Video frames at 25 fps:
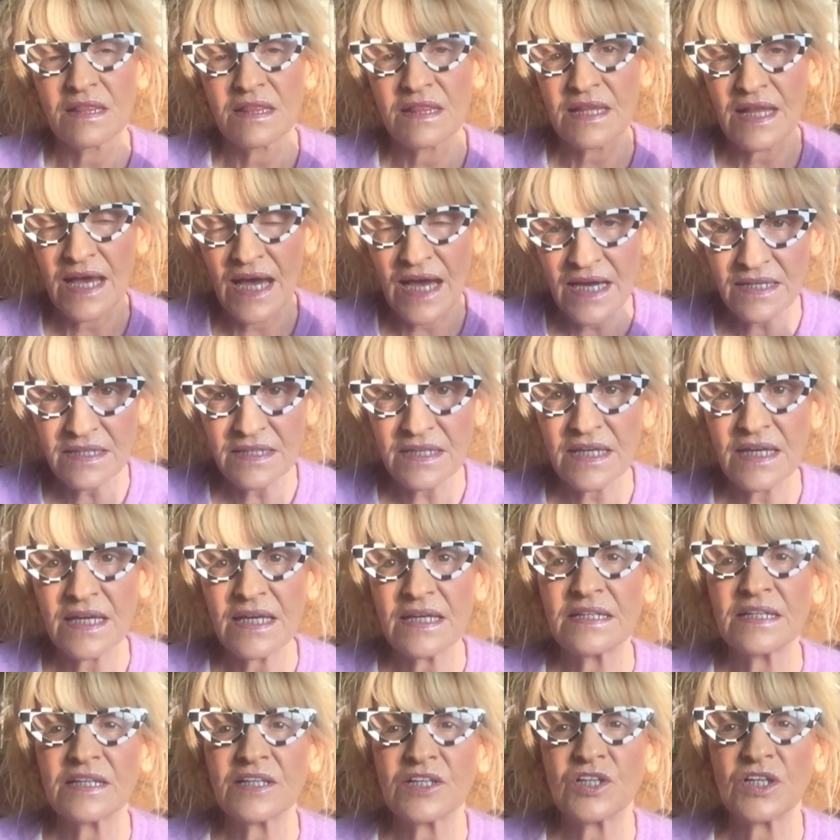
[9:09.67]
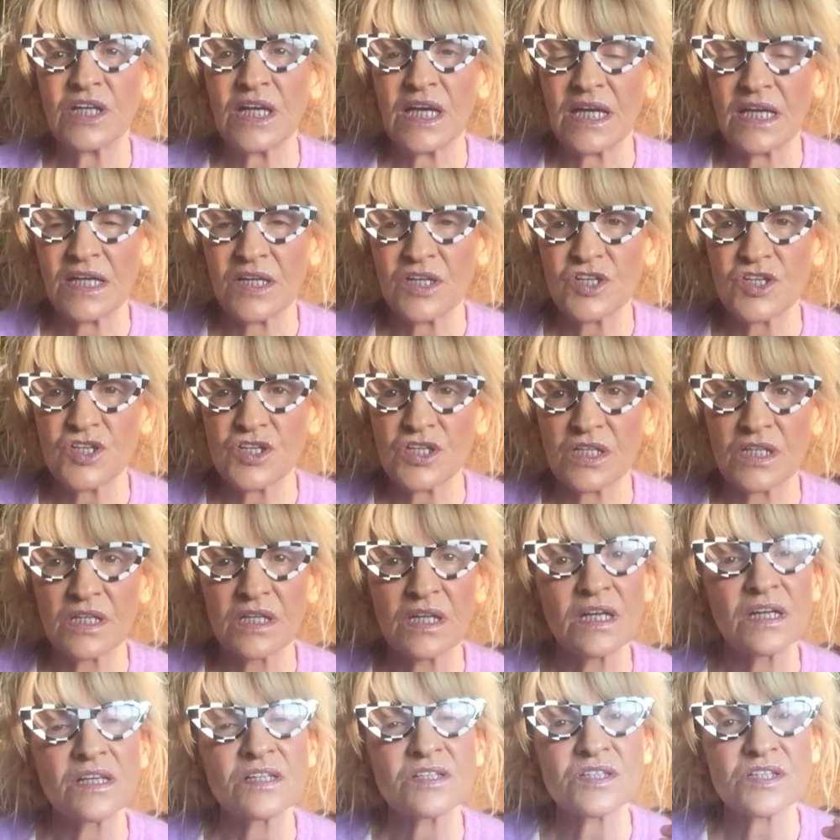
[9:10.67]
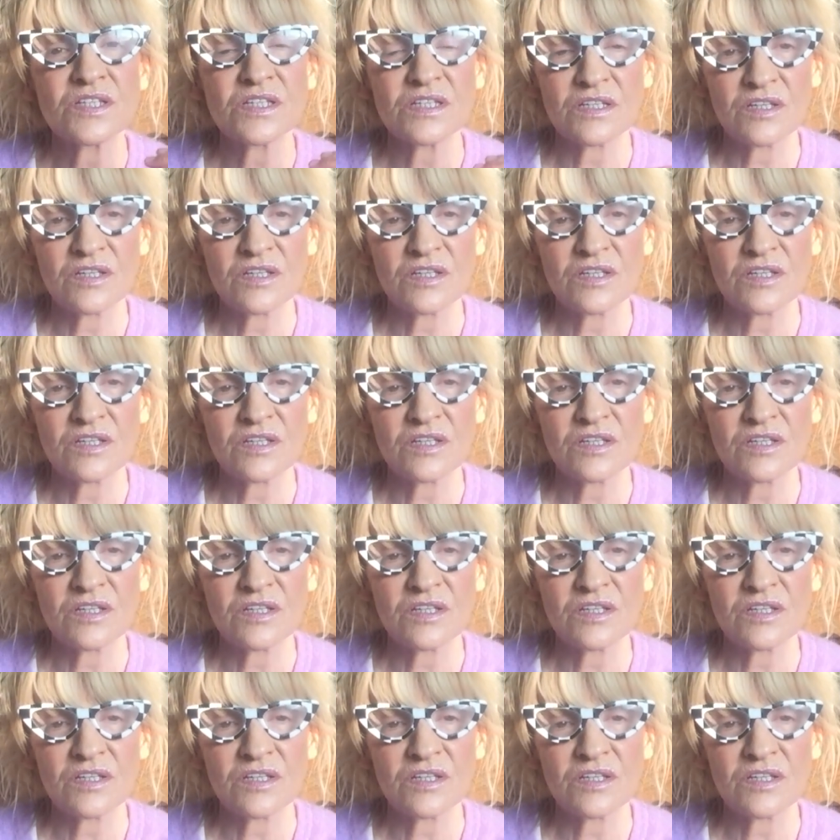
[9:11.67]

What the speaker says: that education is